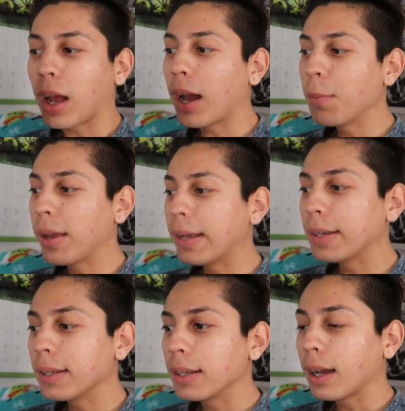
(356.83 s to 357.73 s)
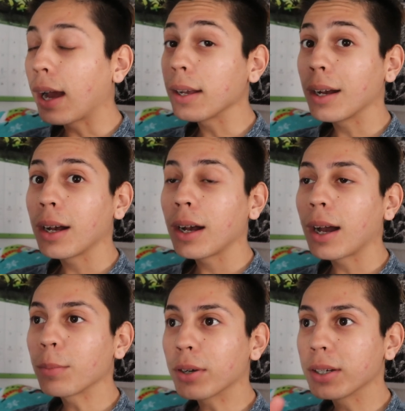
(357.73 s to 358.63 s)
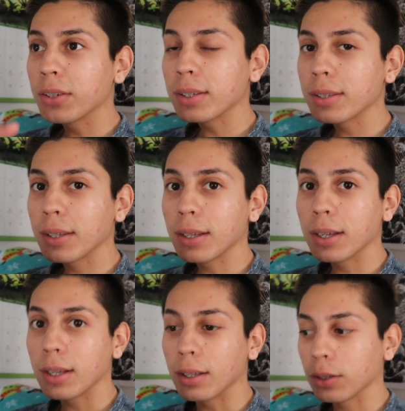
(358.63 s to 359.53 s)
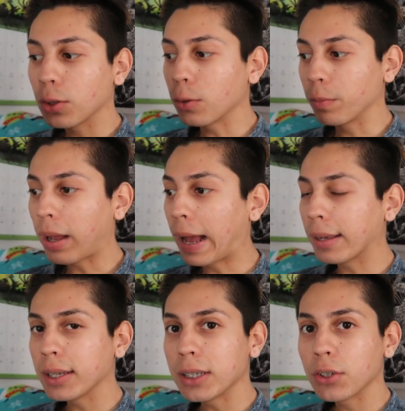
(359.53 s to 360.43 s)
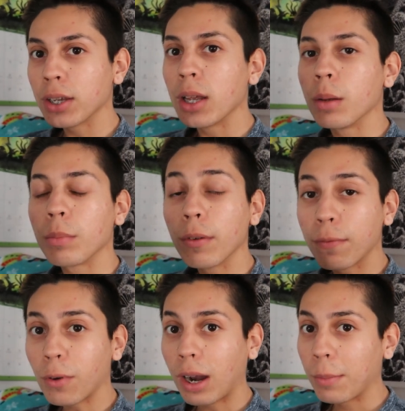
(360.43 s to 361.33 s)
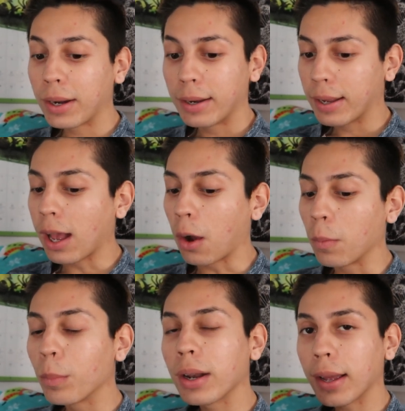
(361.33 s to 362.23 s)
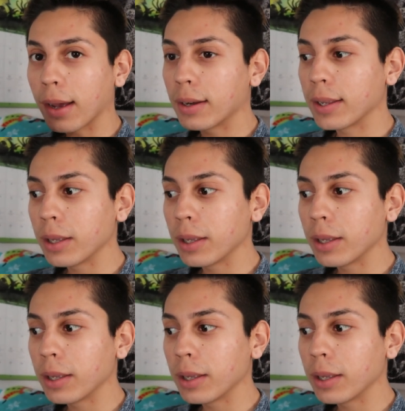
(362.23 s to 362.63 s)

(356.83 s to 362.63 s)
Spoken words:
I purchased a little package before I made an account, but I got an